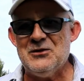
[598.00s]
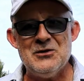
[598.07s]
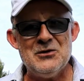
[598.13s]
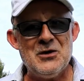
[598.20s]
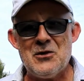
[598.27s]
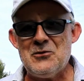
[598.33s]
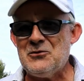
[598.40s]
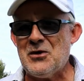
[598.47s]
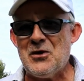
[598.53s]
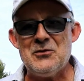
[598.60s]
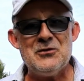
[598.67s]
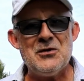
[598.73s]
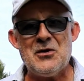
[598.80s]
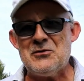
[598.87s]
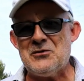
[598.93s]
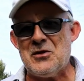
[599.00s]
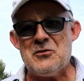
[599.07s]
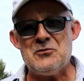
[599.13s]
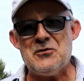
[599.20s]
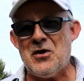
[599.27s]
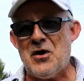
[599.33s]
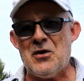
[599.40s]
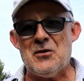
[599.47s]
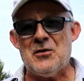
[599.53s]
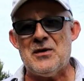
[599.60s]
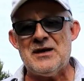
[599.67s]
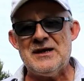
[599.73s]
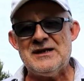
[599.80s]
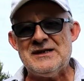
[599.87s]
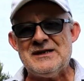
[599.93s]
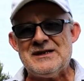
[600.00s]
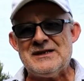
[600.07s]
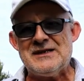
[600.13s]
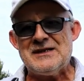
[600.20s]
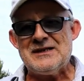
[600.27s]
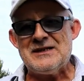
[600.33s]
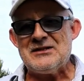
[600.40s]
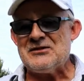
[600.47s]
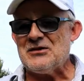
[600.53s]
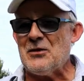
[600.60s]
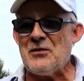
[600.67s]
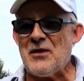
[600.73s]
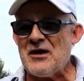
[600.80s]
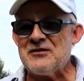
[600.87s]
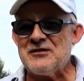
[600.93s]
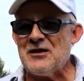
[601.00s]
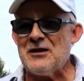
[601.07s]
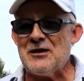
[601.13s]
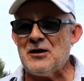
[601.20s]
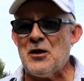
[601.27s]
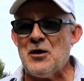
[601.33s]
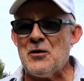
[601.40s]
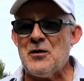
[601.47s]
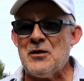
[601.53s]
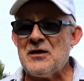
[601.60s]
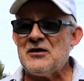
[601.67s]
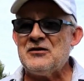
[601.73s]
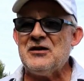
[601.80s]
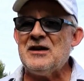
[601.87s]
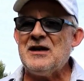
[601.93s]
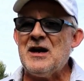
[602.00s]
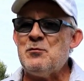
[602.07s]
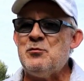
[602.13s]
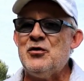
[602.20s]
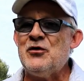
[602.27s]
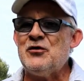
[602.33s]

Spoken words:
no. So that's going to get